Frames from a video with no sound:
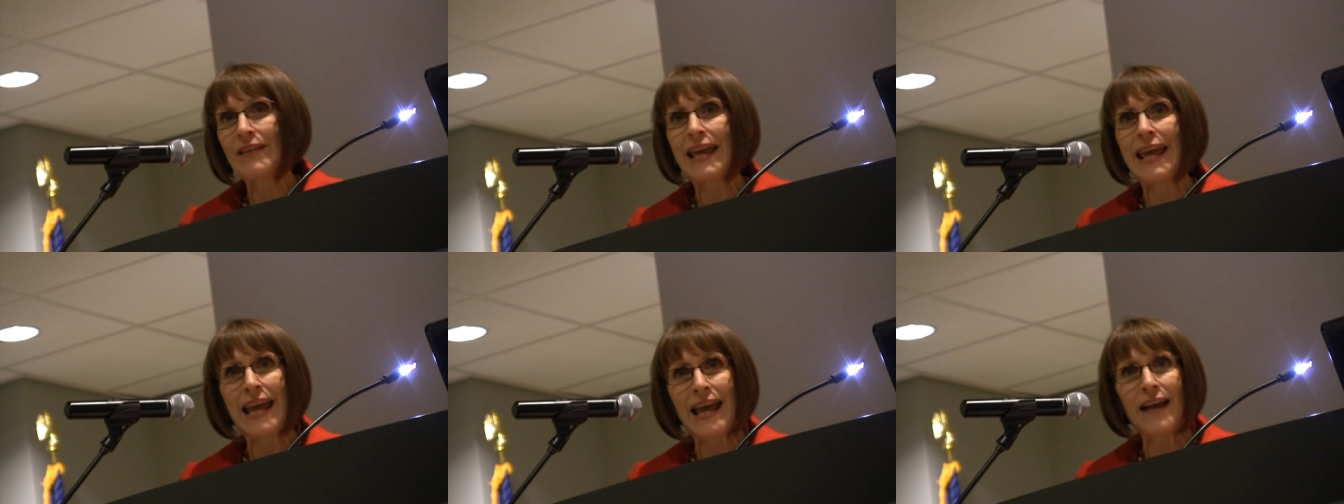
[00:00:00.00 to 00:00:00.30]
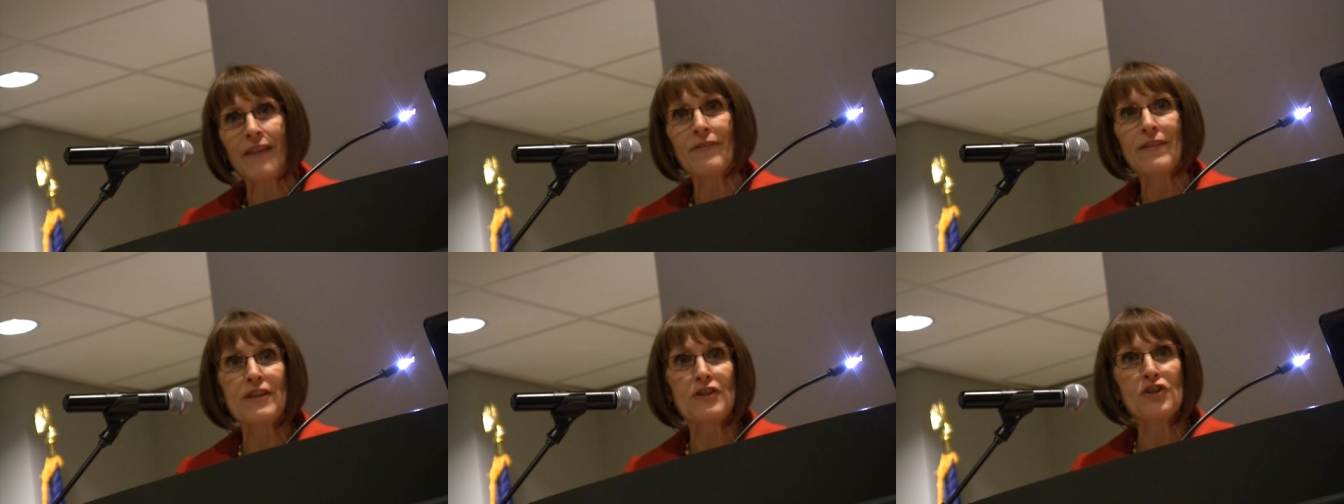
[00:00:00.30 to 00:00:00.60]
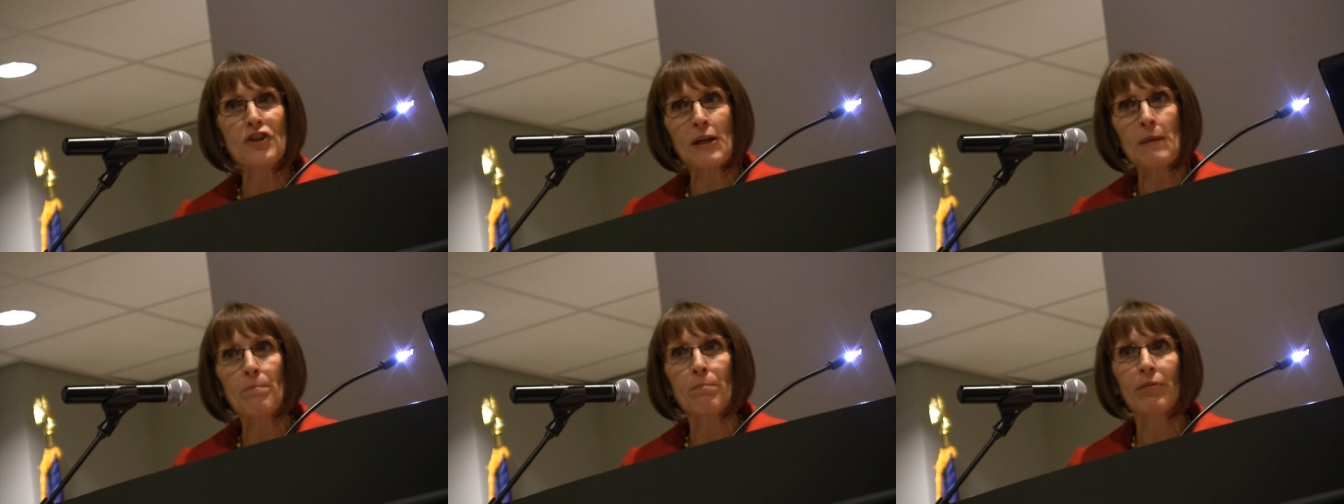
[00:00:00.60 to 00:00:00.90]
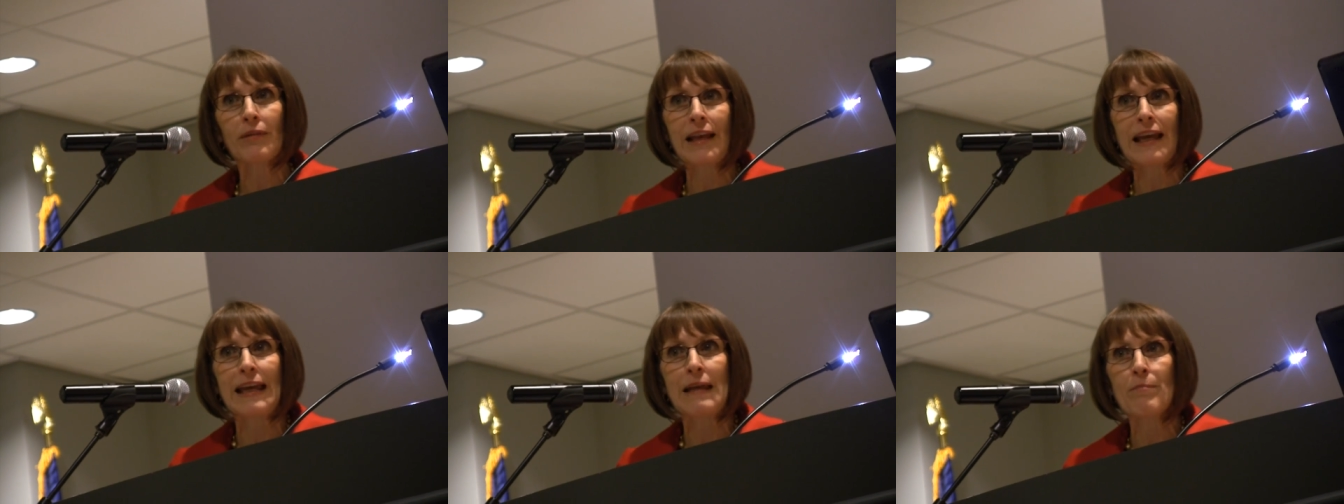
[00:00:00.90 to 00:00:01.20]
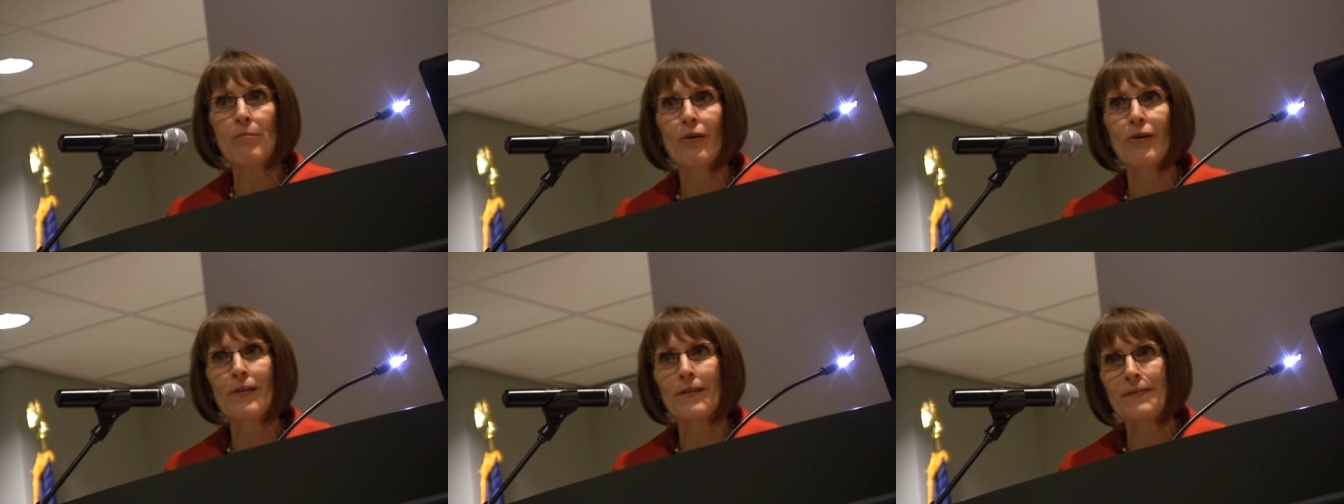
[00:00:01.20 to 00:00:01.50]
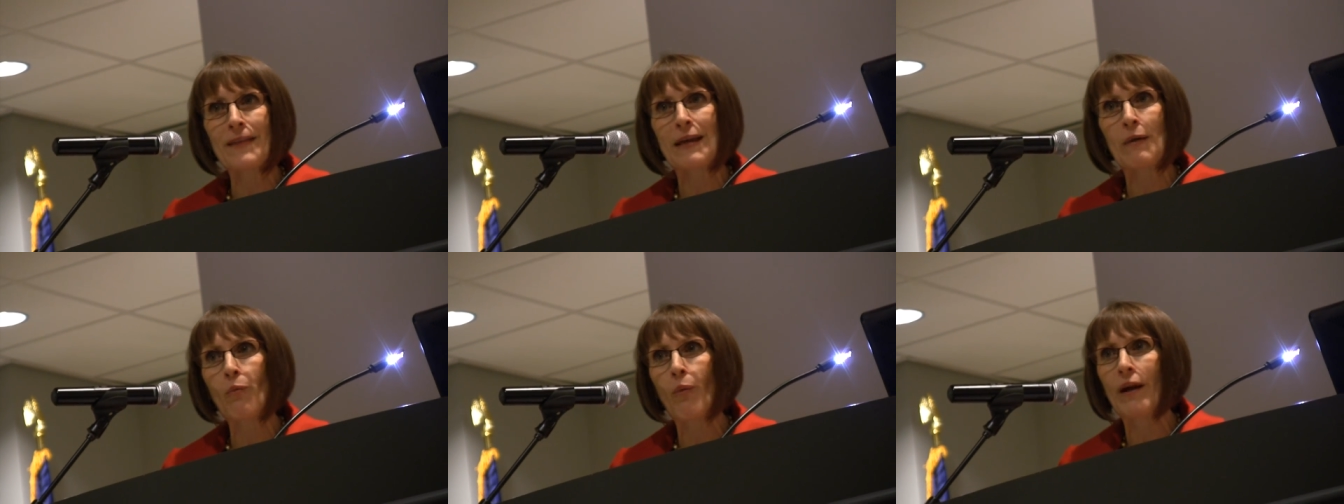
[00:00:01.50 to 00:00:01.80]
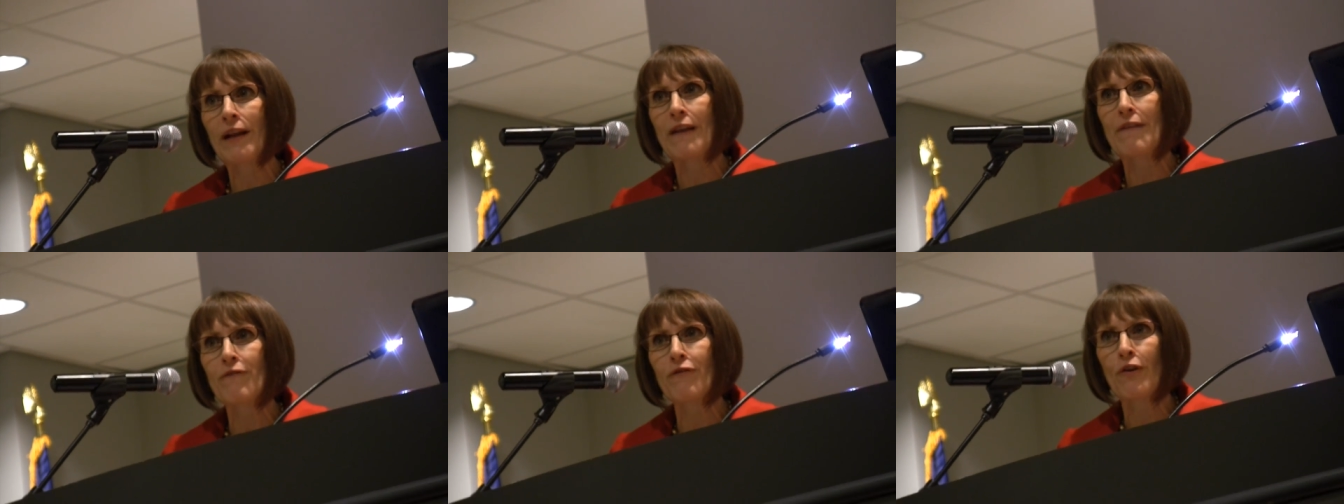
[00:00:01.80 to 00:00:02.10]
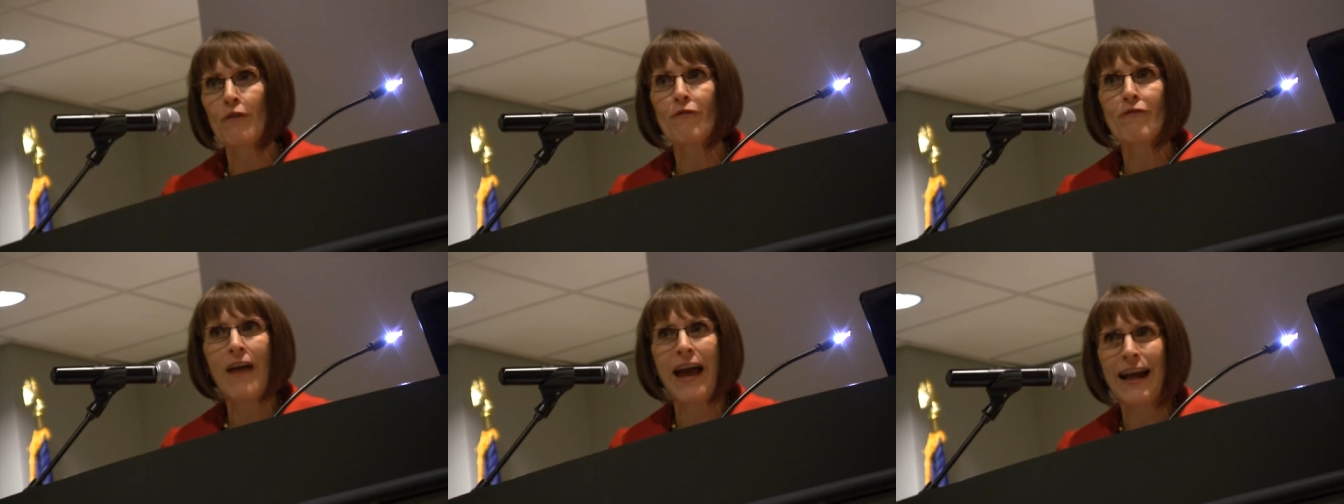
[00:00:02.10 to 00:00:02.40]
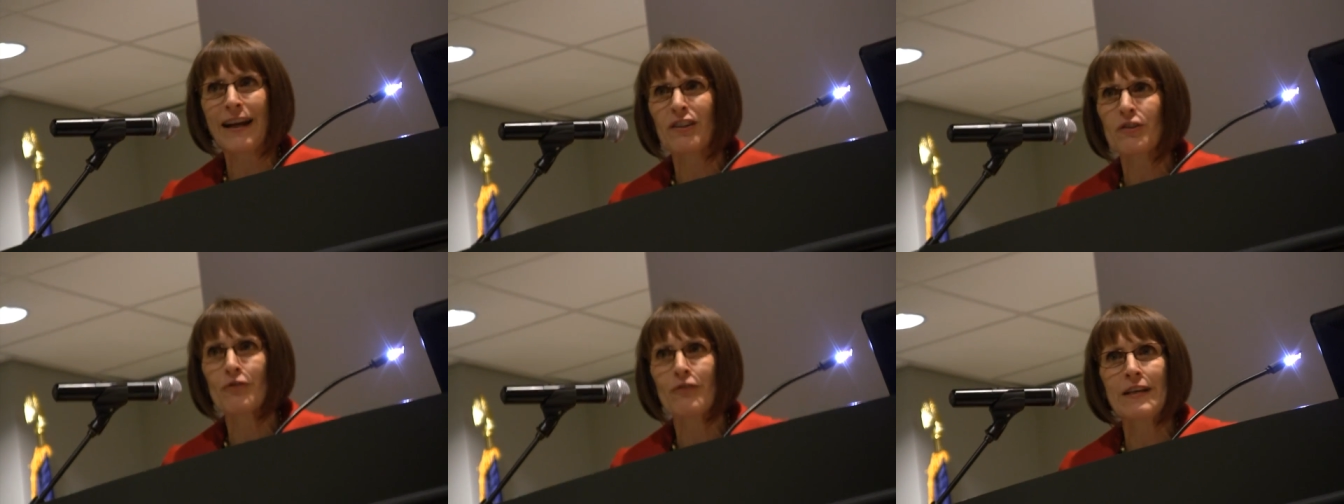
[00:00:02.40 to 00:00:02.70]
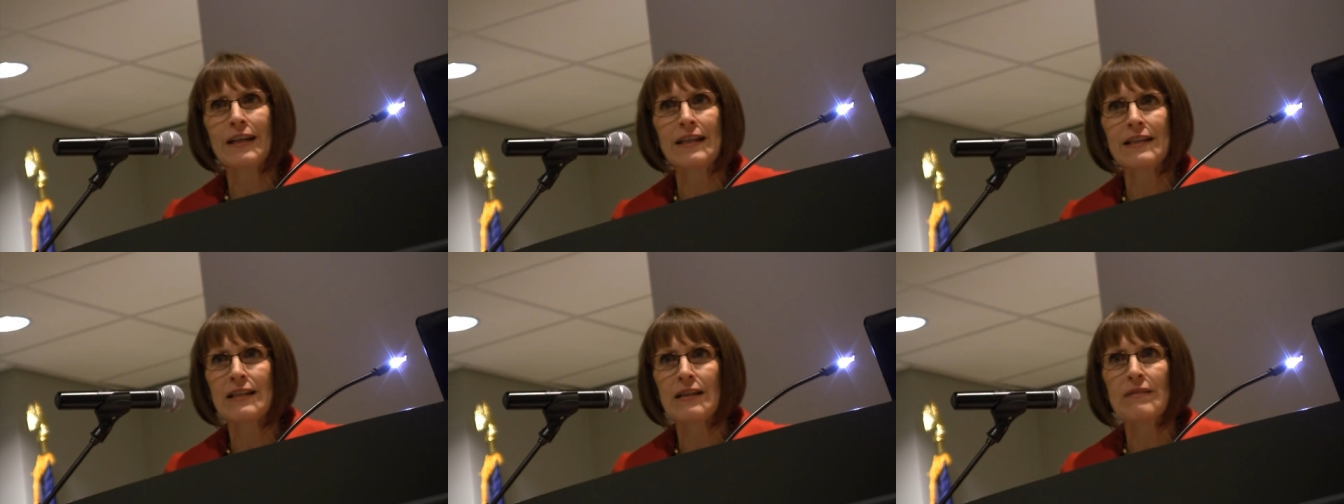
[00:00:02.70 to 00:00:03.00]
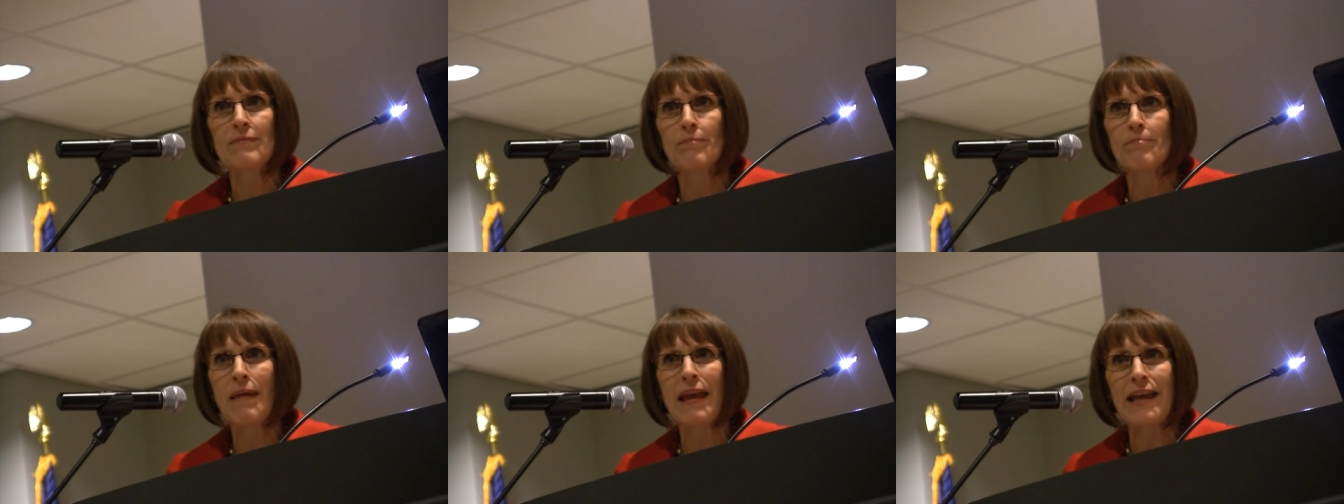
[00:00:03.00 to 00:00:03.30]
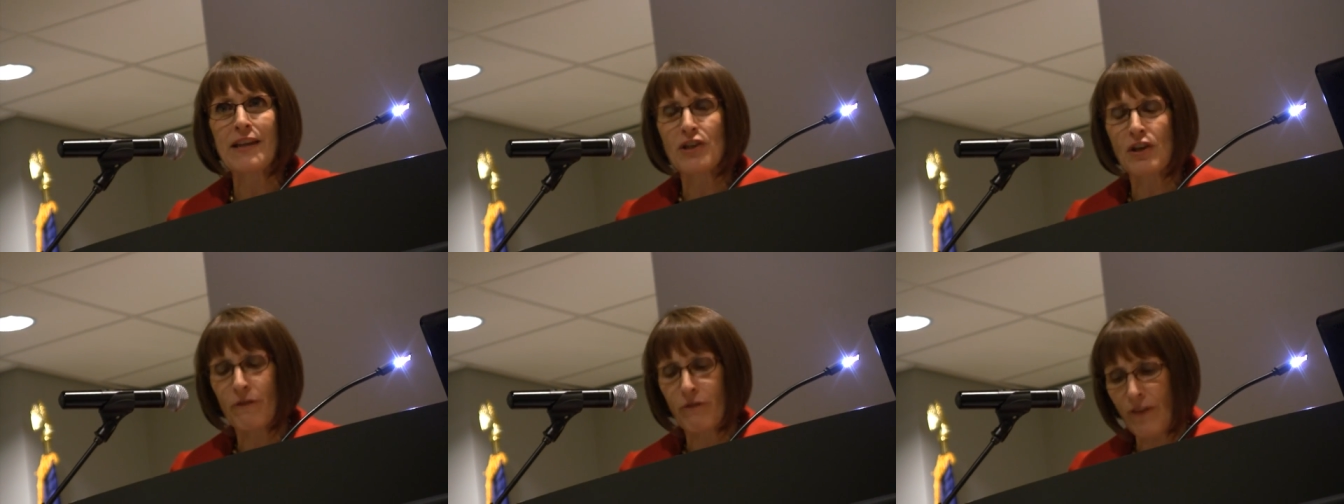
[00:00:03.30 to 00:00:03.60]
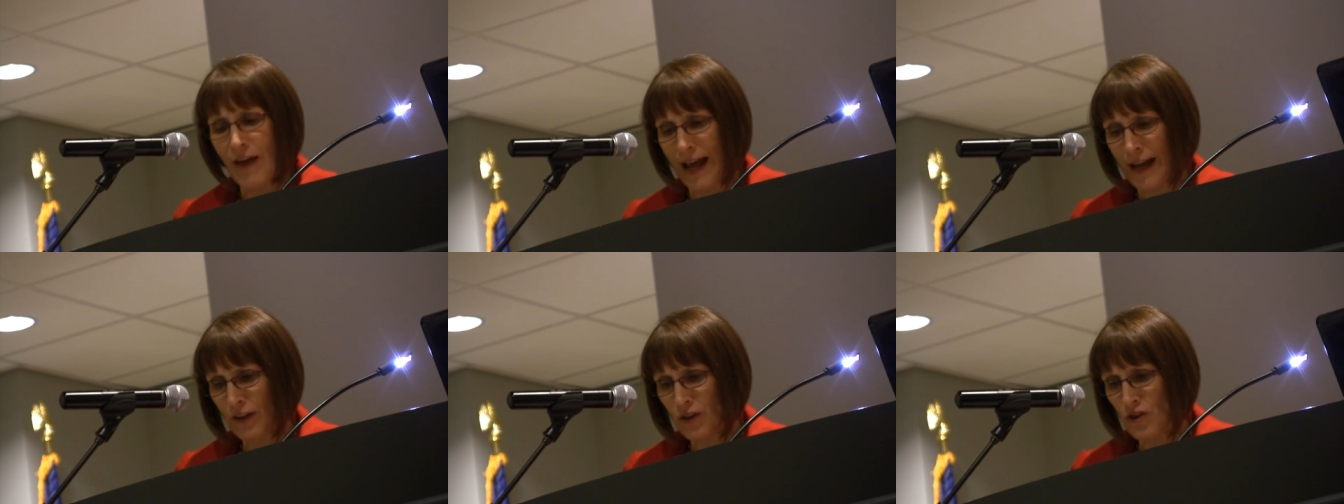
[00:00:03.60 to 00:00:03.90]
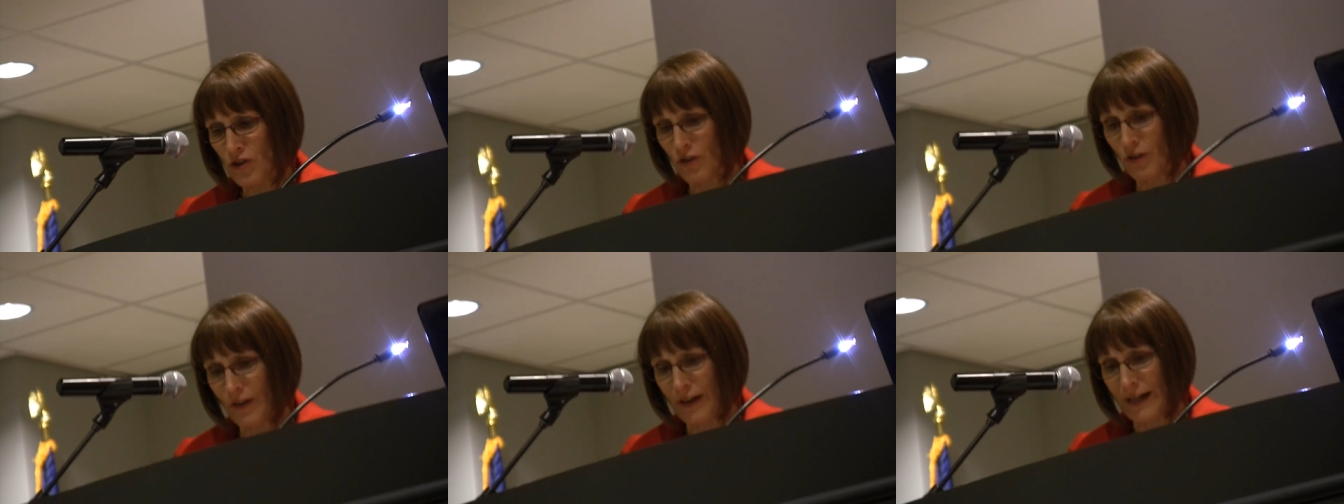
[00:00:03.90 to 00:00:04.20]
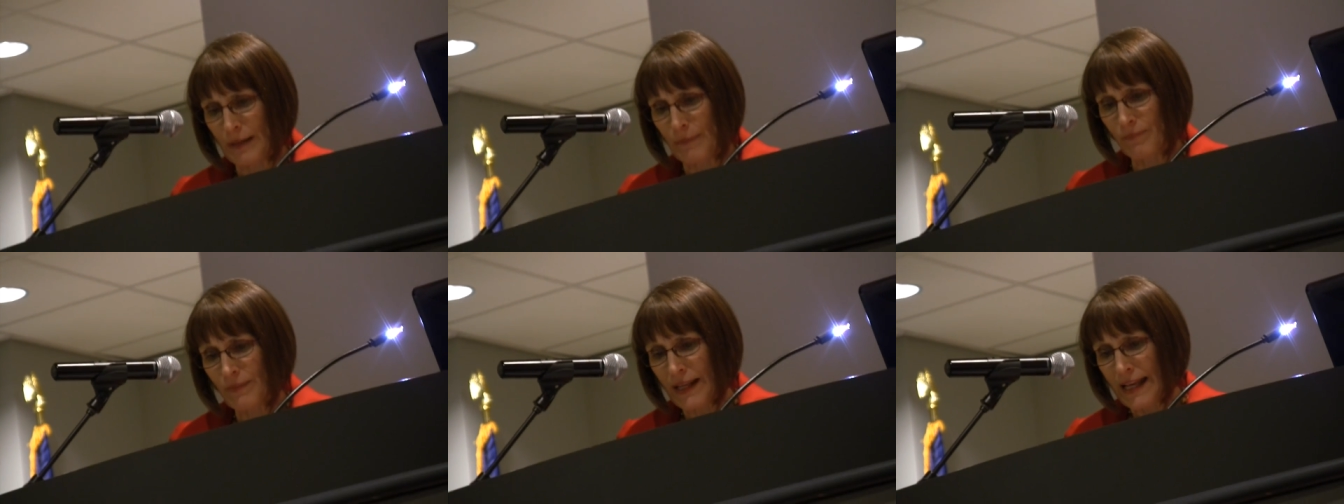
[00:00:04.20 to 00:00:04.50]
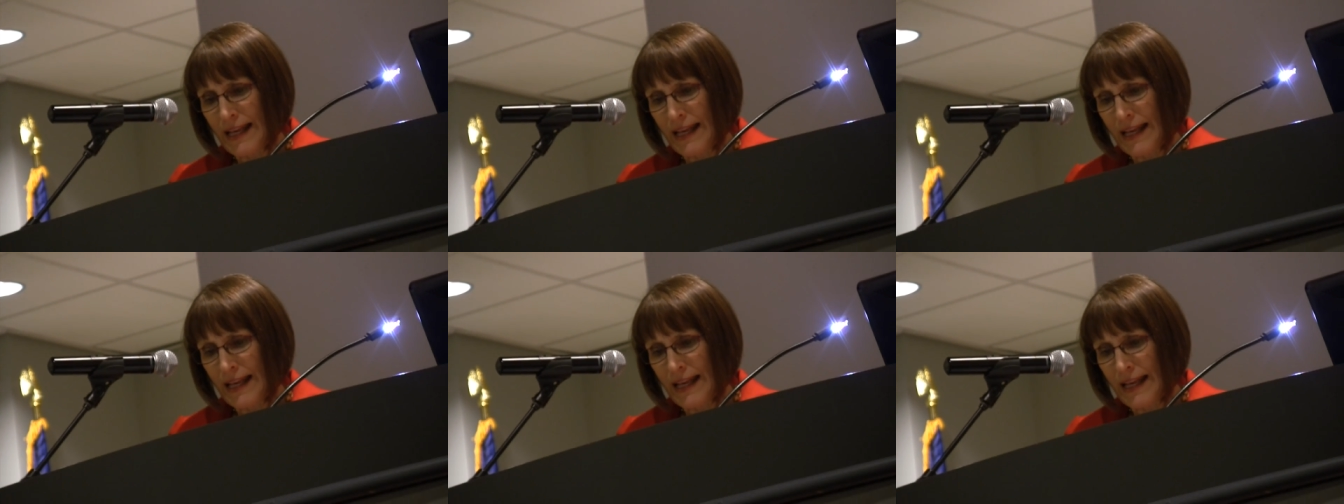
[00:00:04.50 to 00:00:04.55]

and the cheap labor that they wanted for factories and manufacturing.